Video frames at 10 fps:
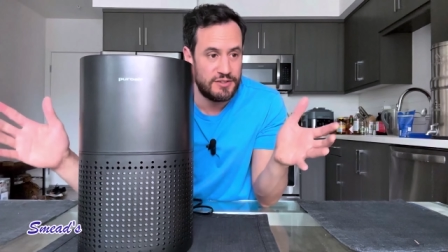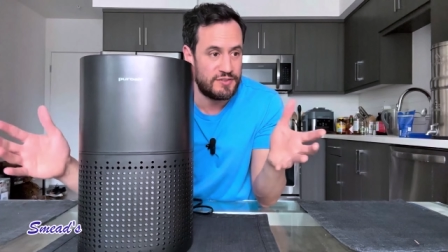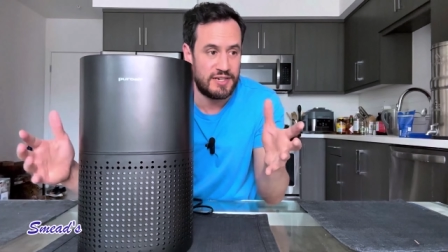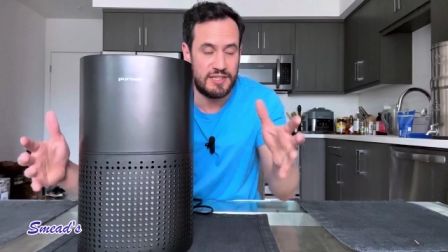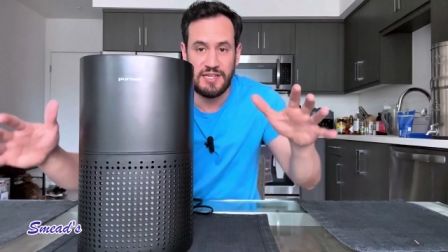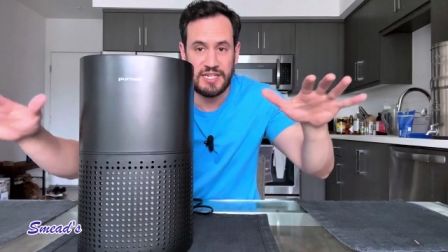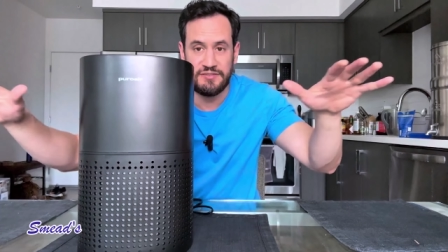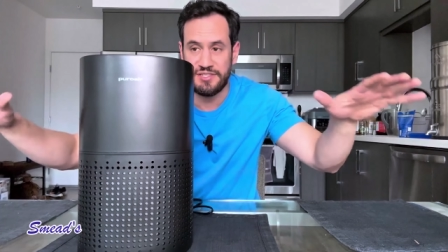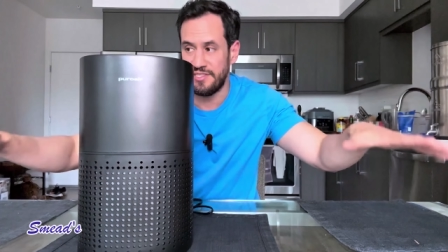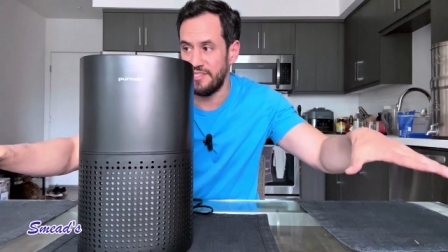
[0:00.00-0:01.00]
you've got a lot
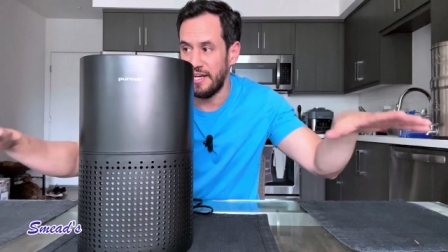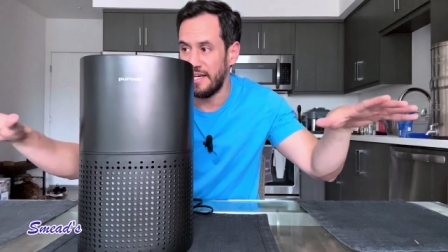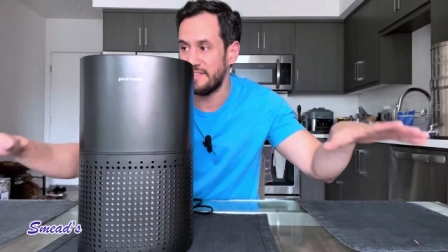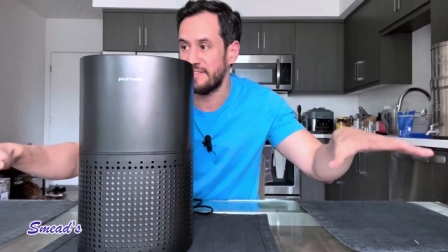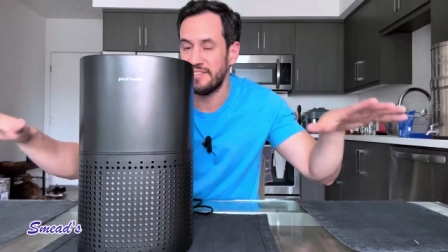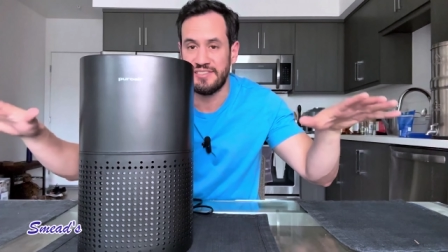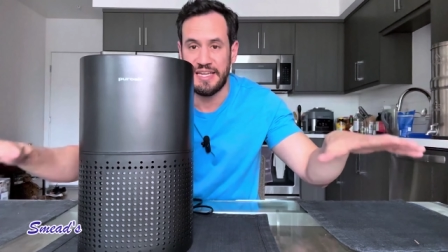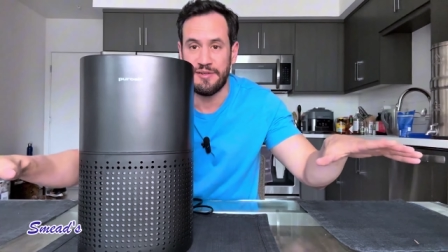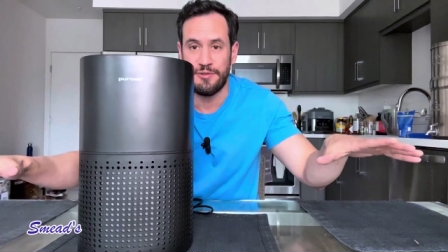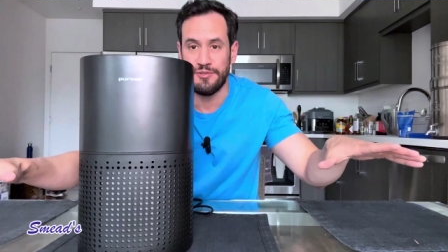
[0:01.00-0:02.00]
of just dust
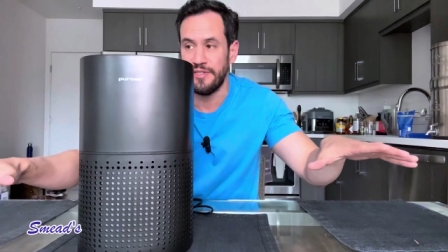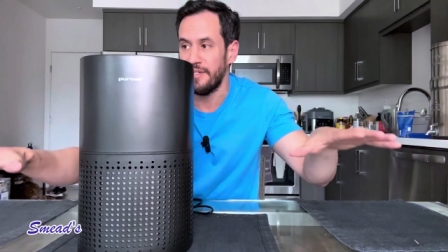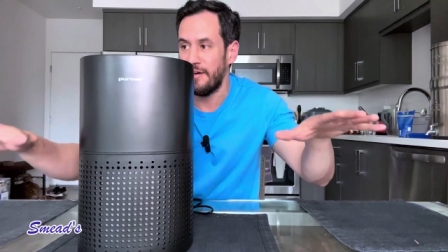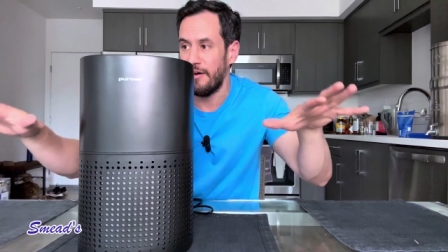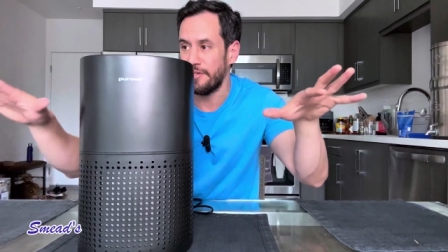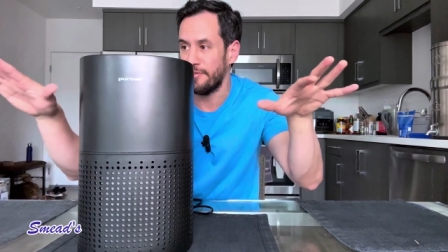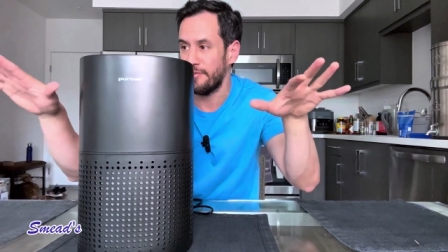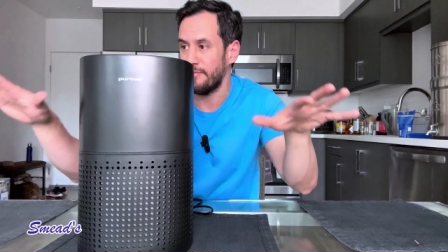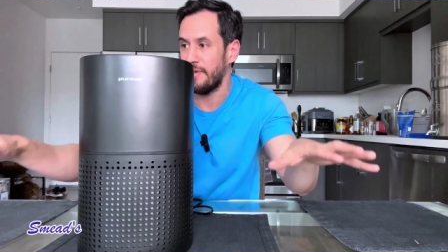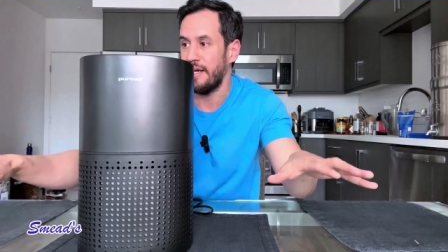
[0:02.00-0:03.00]
settled on
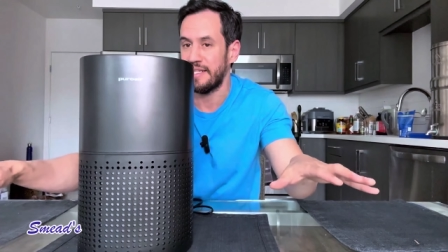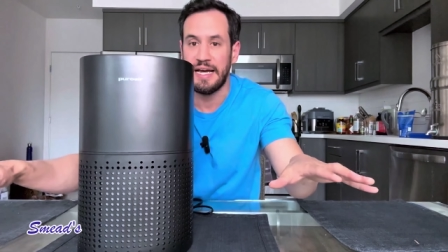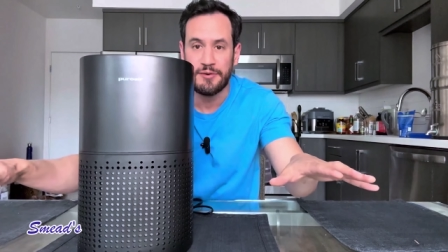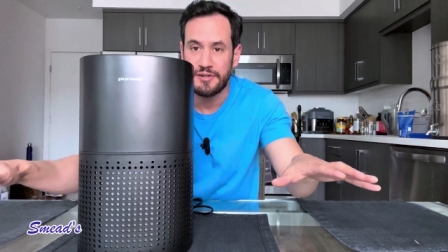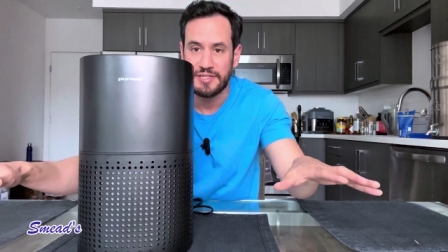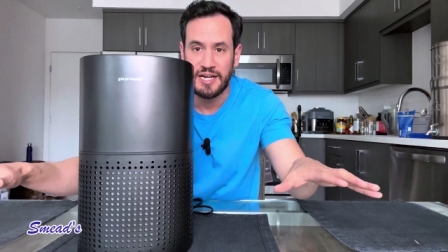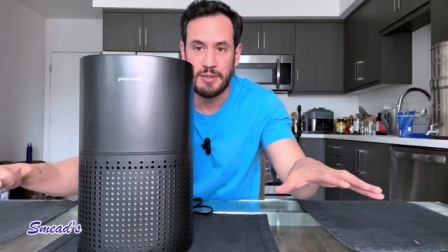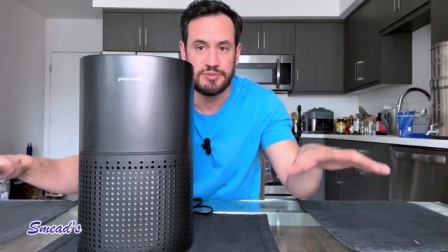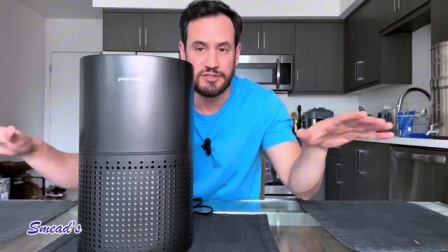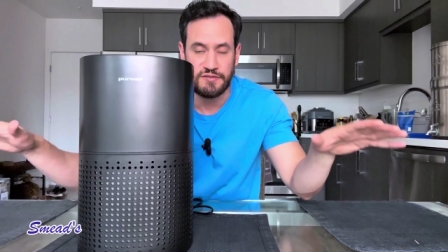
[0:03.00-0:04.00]
your
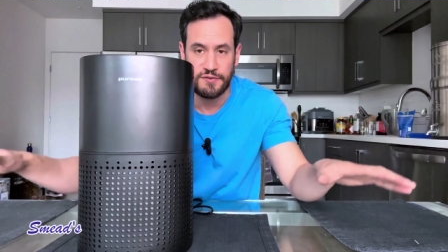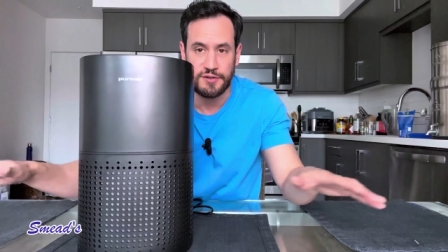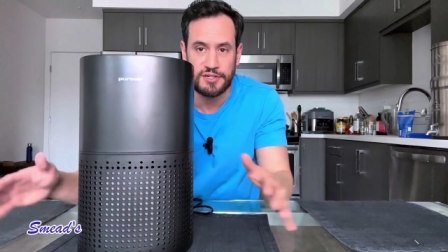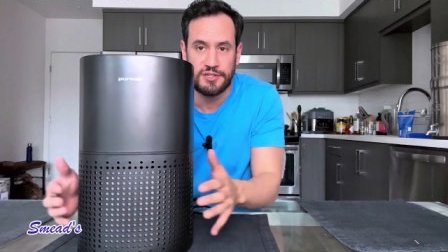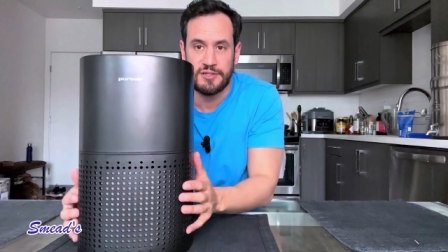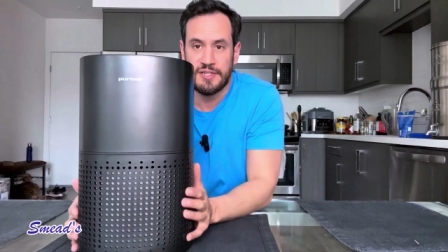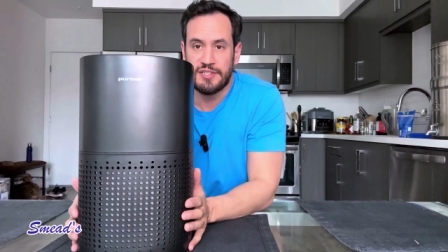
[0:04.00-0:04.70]
countertops, on your furniture.